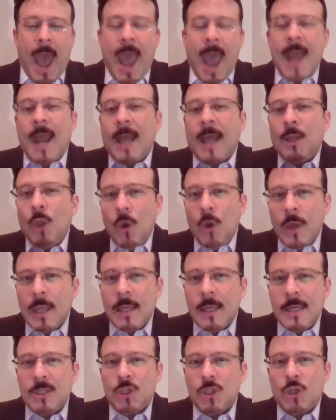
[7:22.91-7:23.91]
And I look
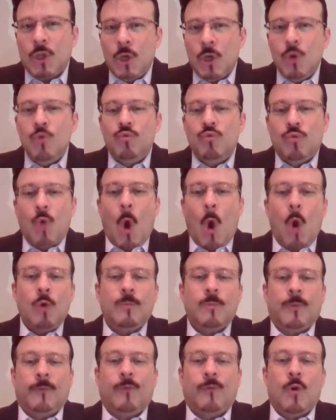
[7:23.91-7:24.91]
at his two
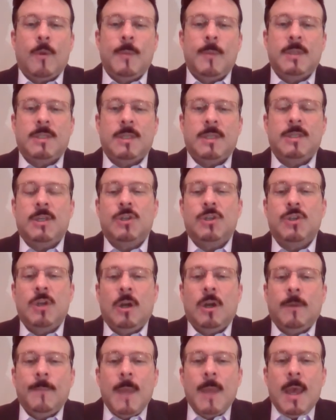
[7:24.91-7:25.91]
road performances this
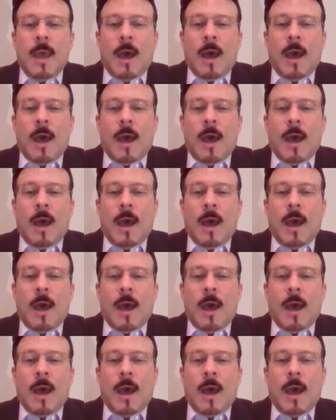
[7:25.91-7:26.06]
year.